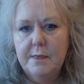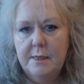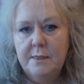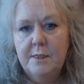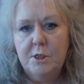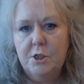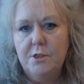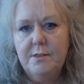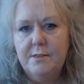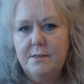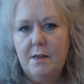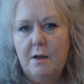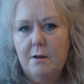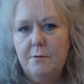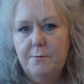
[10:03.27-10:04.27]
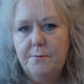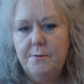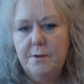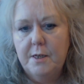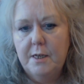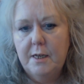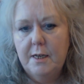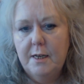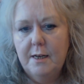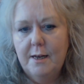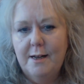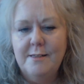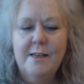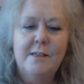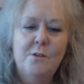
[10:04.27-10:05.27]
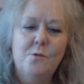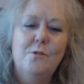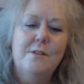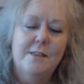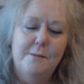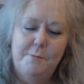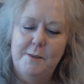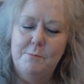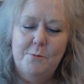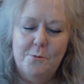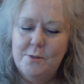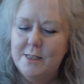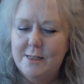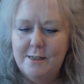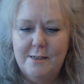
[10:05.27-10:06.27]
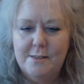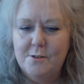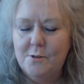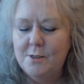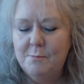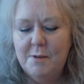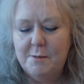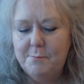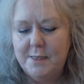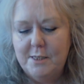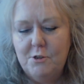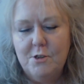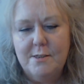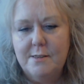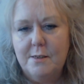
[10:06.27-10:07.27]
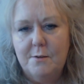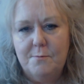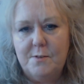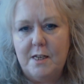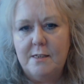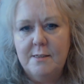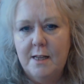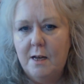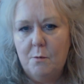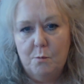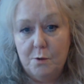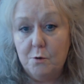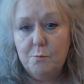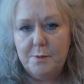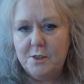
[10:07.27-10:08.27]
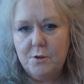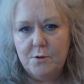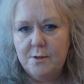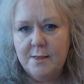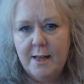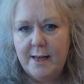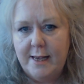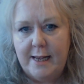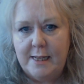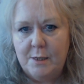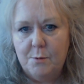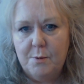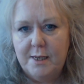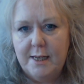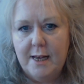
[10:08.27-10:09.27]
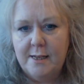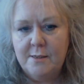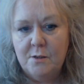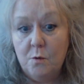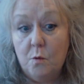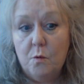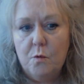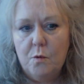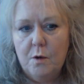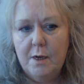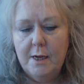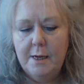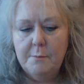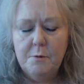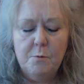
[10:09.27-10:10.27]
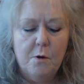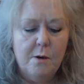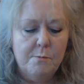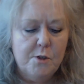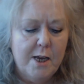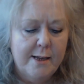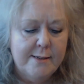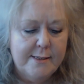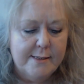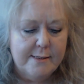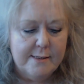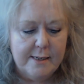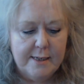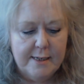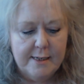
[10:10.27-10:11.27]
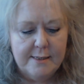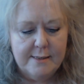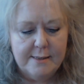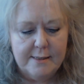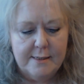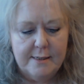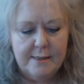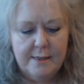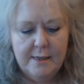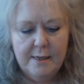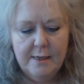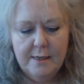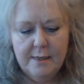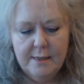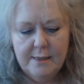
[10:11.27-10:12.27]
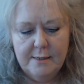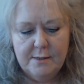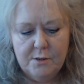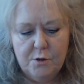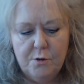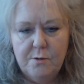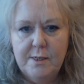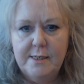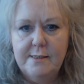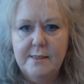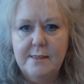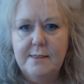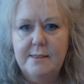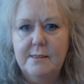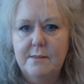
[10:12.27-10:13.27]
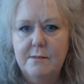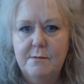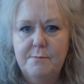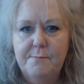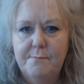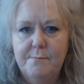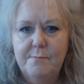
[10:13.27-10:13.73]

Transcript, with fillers: in the good stuff. And I know there's people that are on my pages that have done that, will be doing that anyway, I know. But what I'm trying to say is that it's too easy to